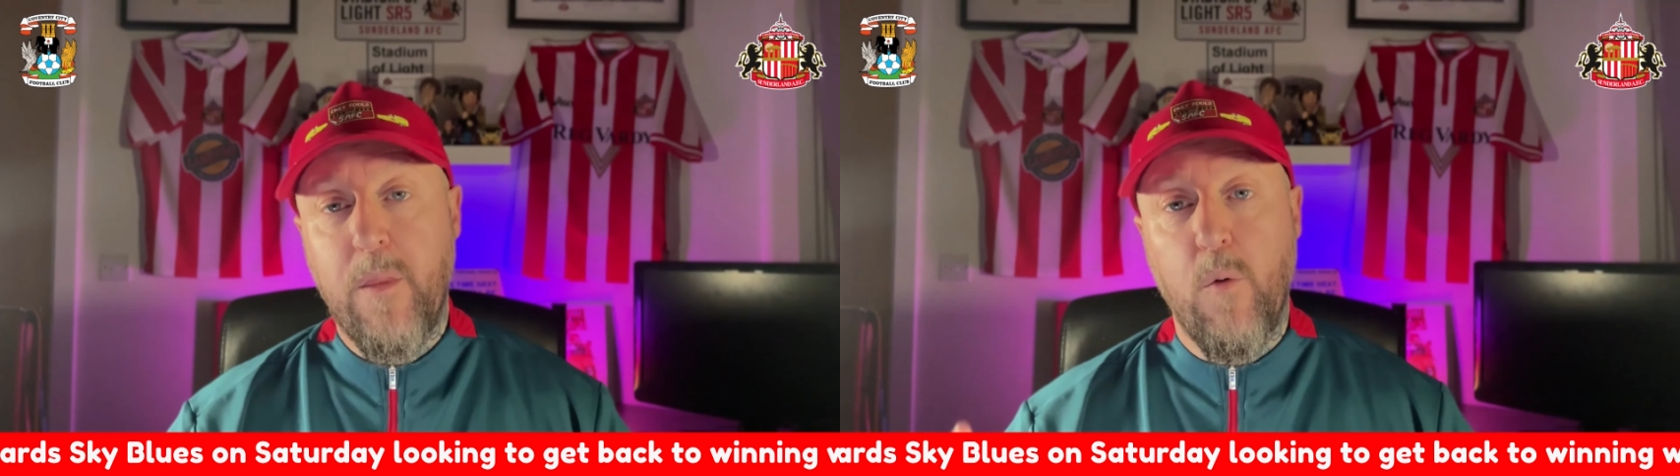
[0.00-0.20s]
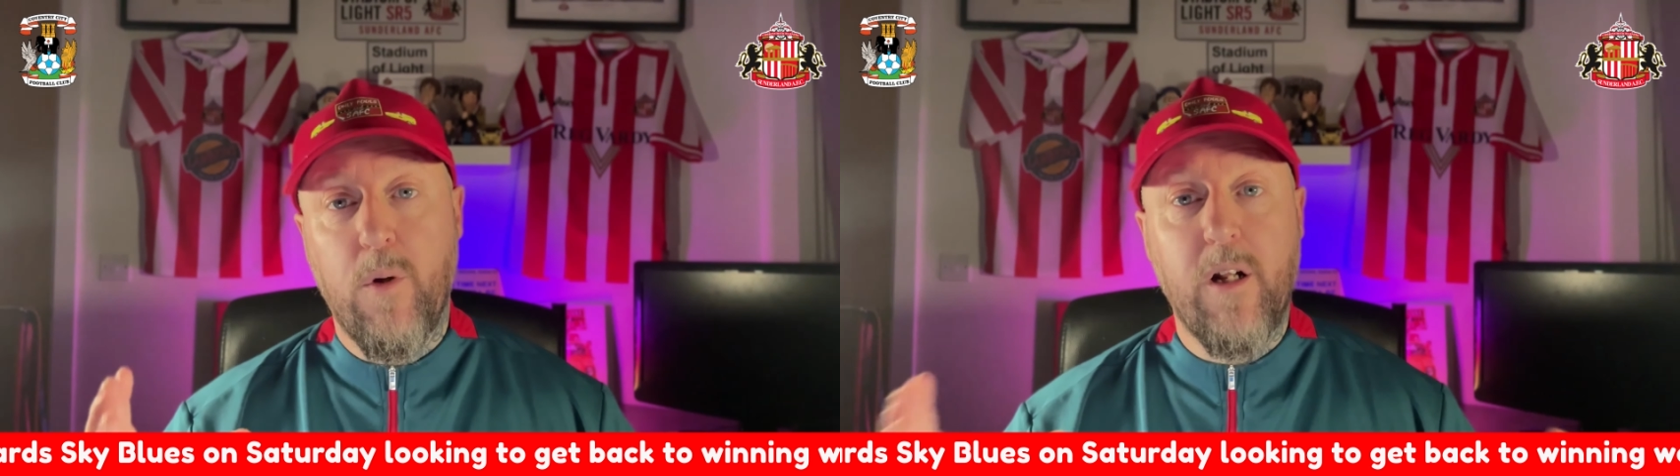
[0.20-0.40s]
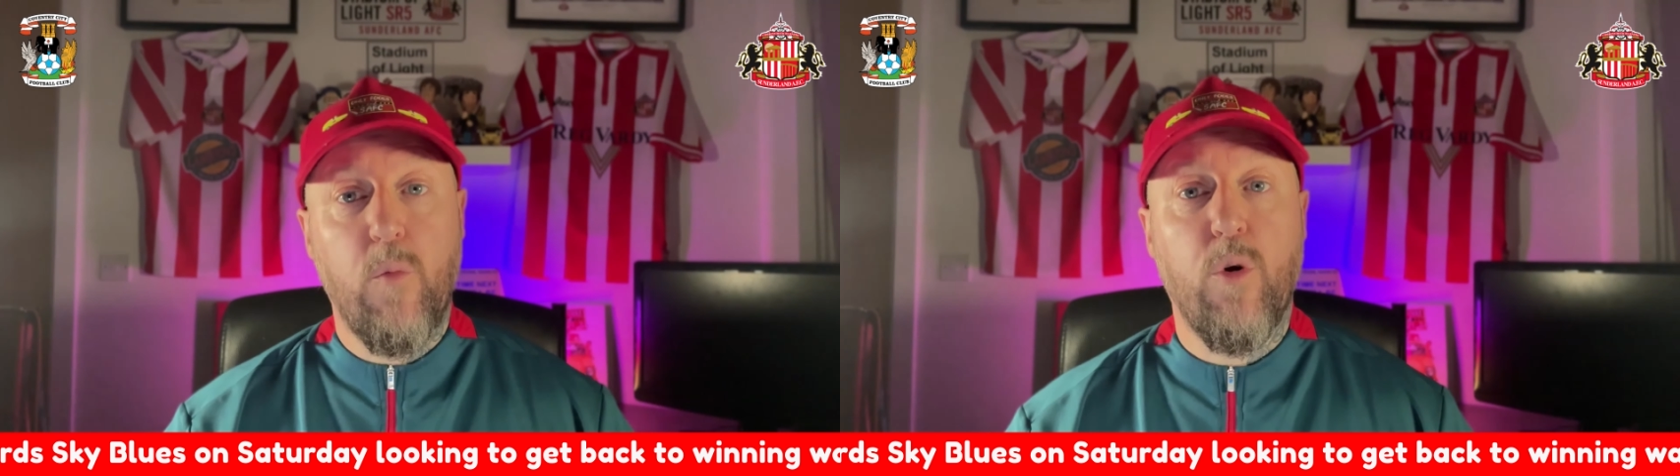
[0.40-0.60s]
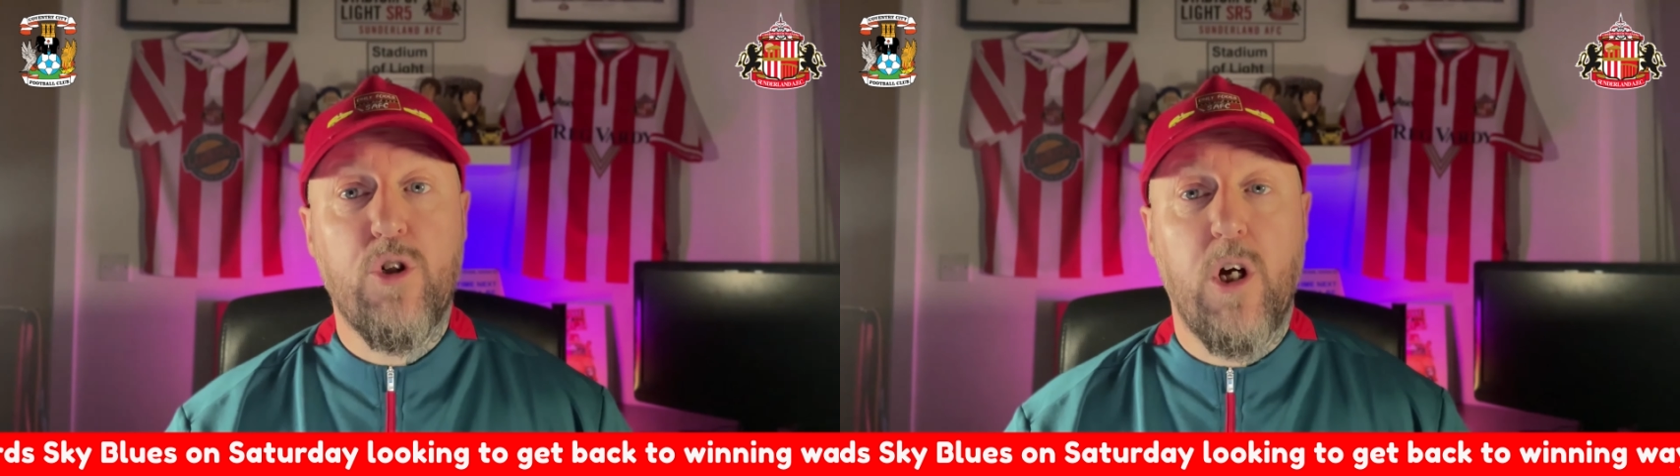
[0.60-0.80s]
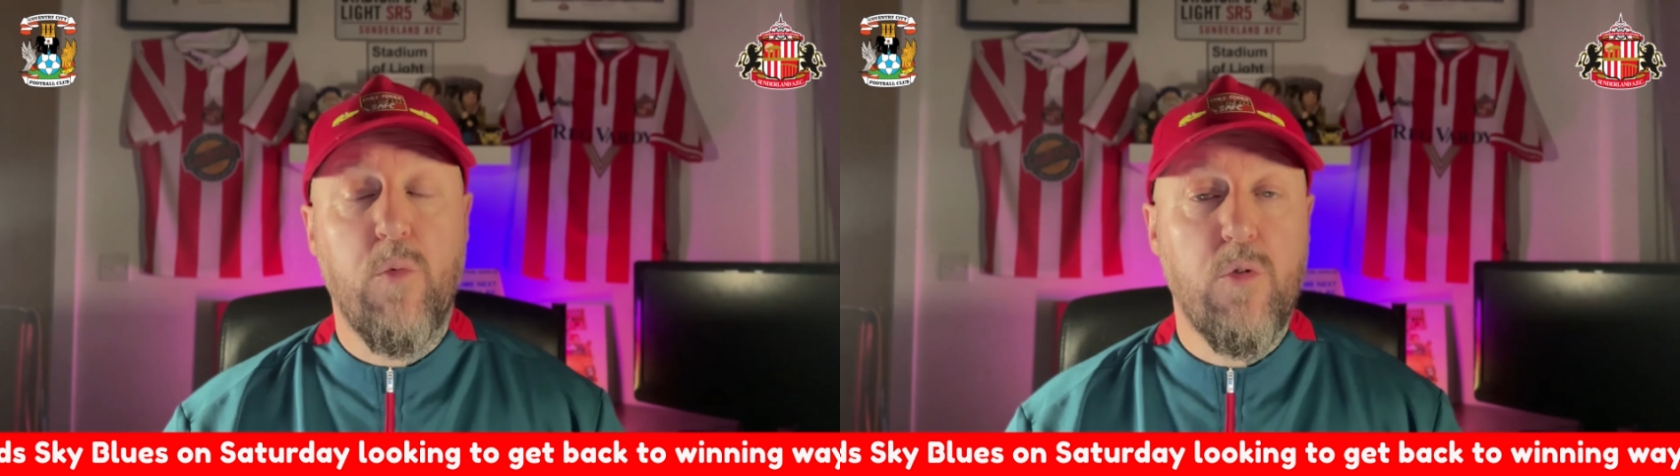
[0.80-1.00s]
we'll have to
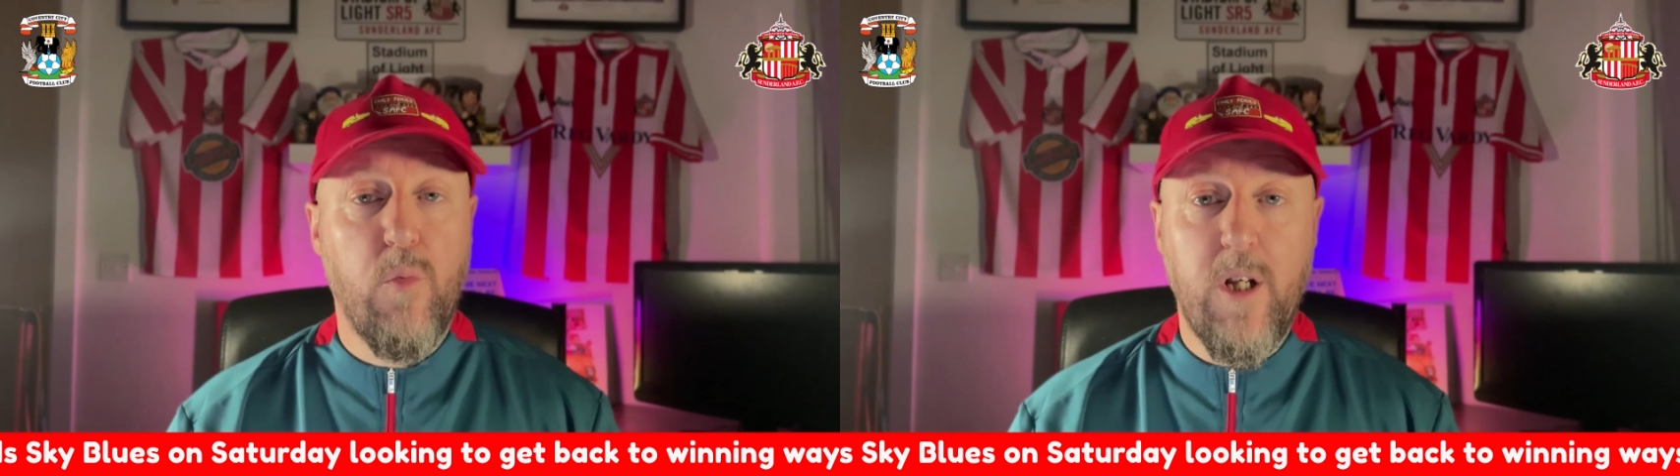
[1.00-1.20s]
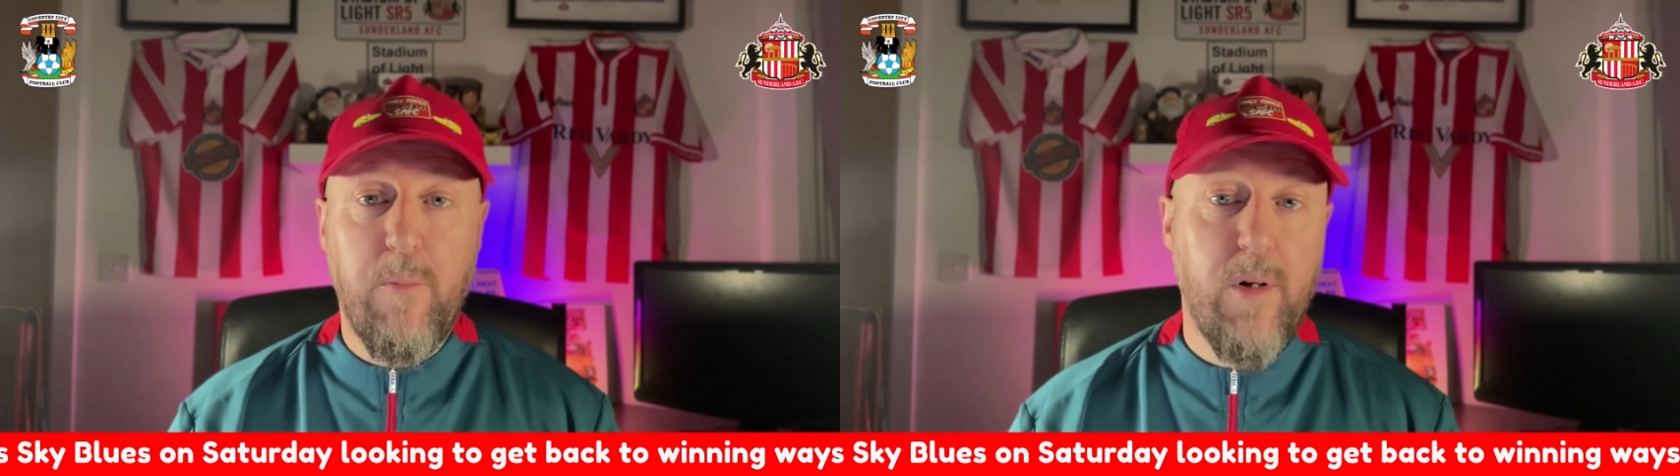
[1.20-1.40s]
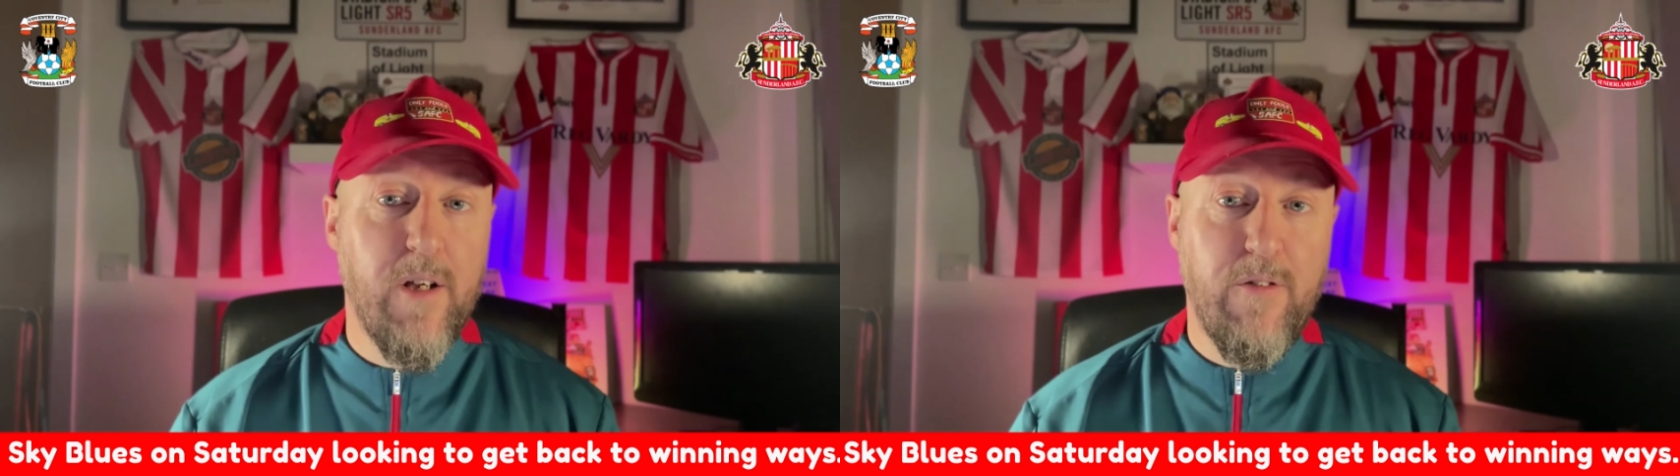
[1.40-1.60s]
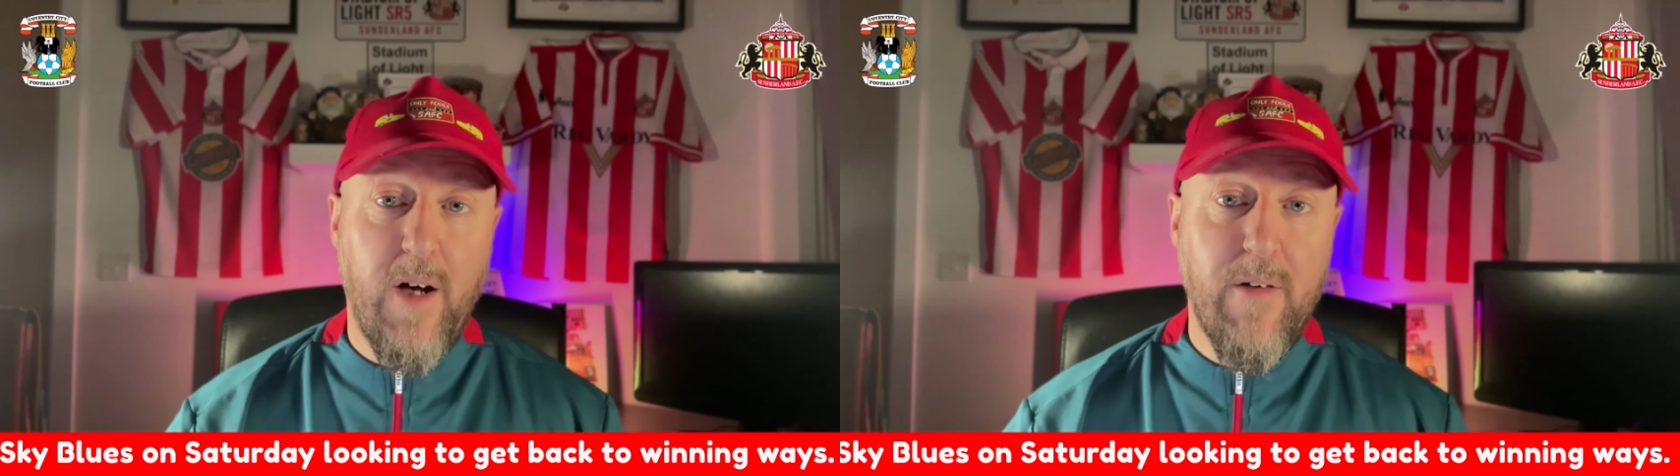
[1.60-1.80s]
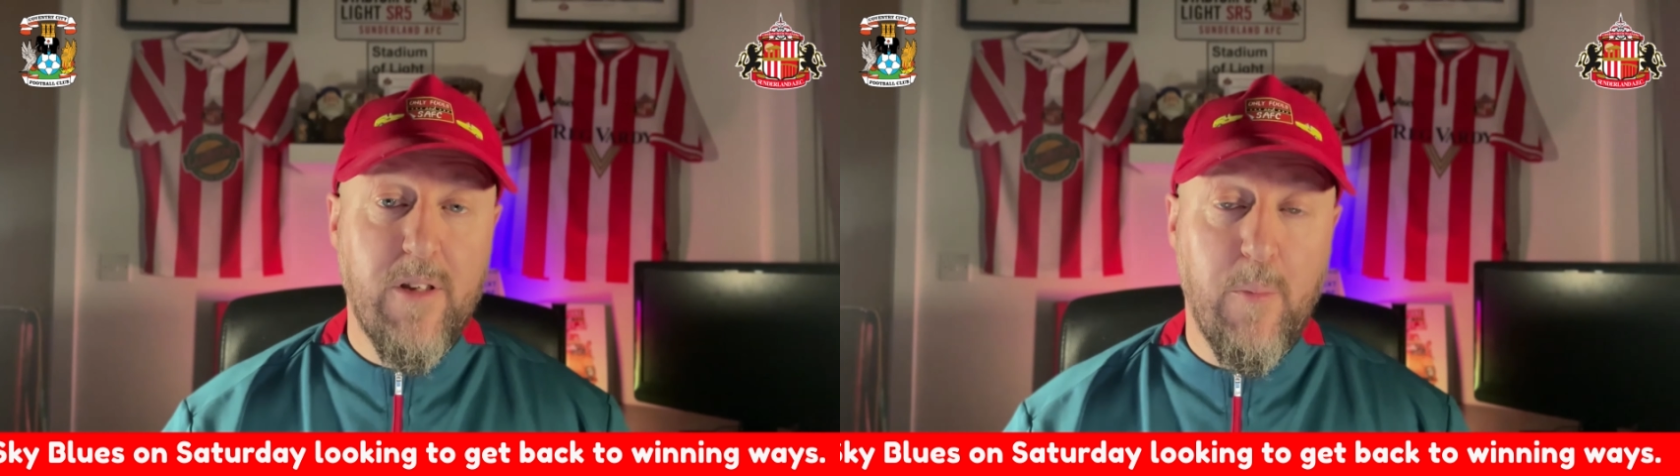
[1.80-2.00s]
watch out. Will he play a
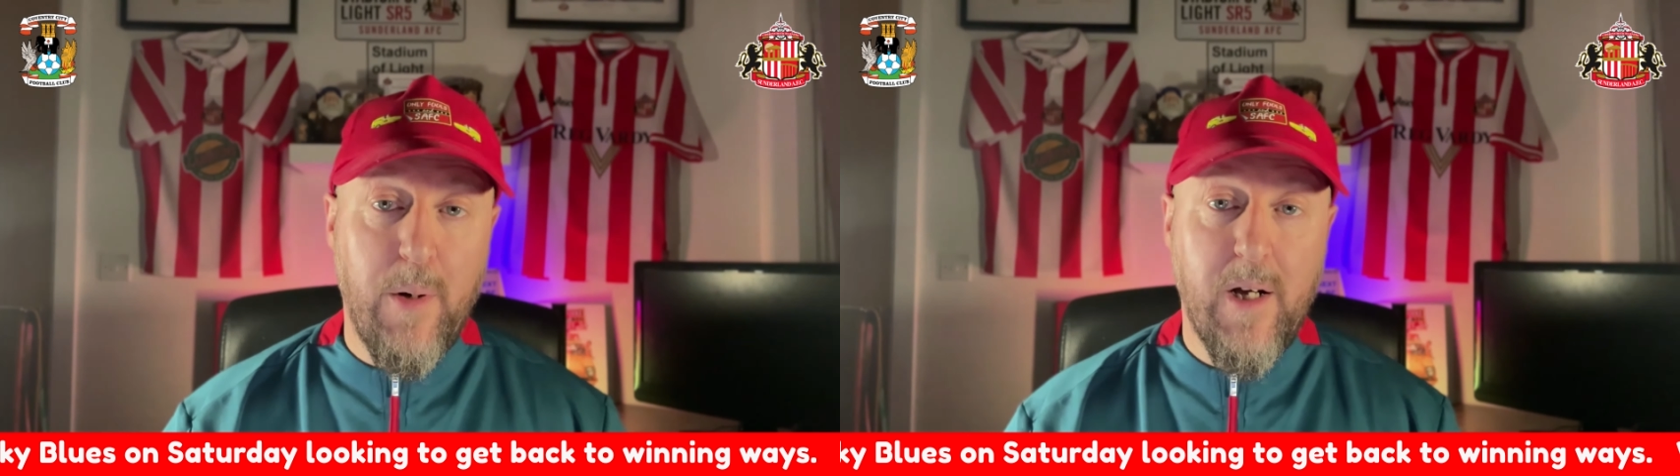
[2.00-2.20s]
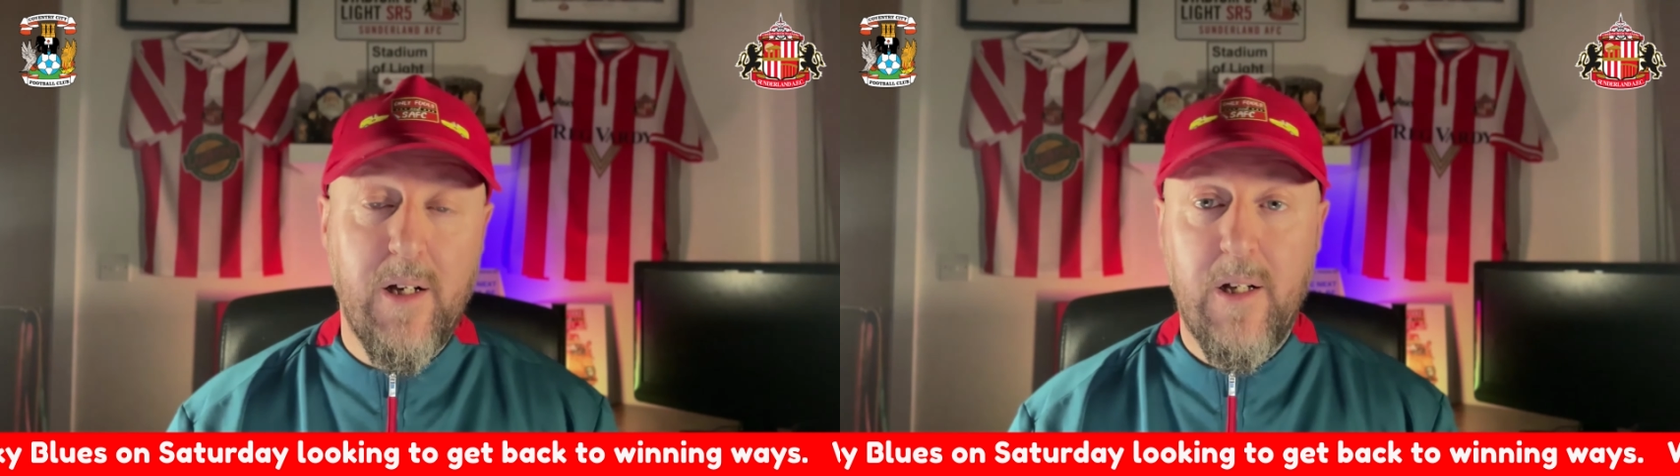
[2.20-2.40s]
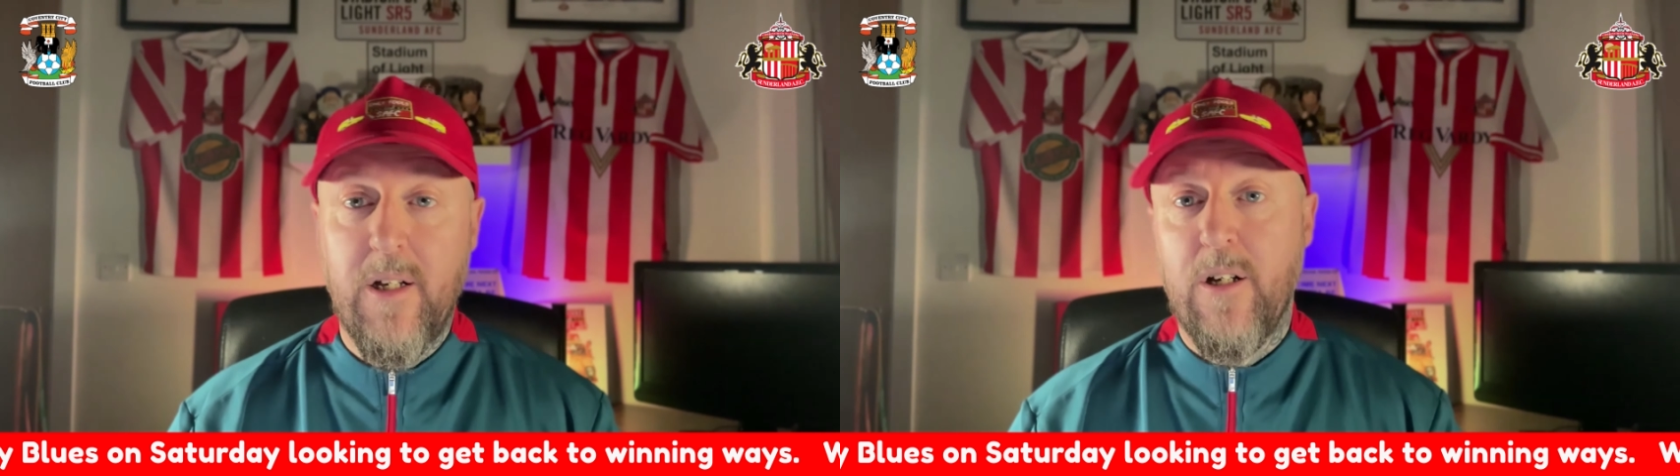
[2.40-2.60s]
5 at the back?